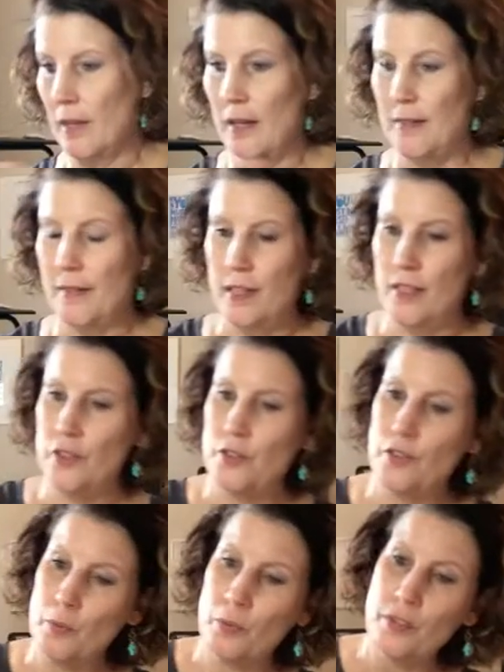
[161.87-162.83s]
And then you
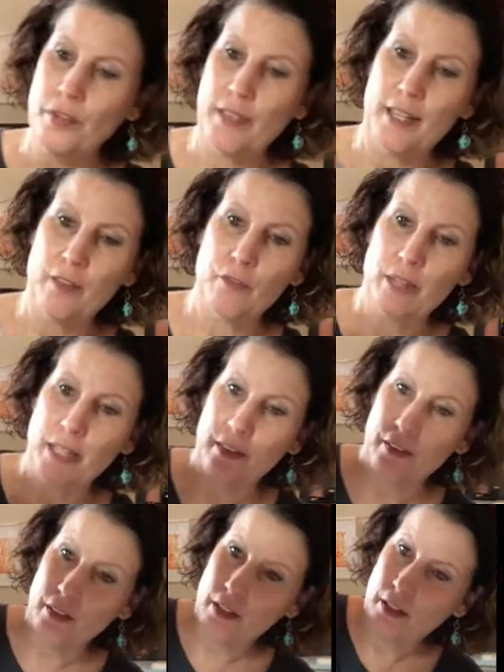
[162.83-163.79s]
swirl that
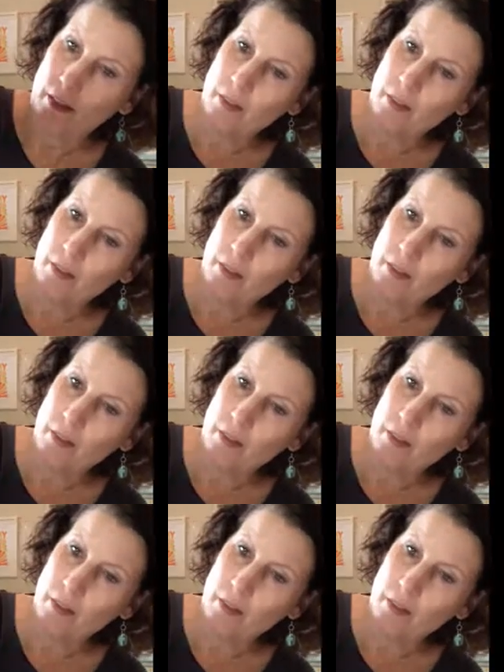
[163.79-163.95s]
around.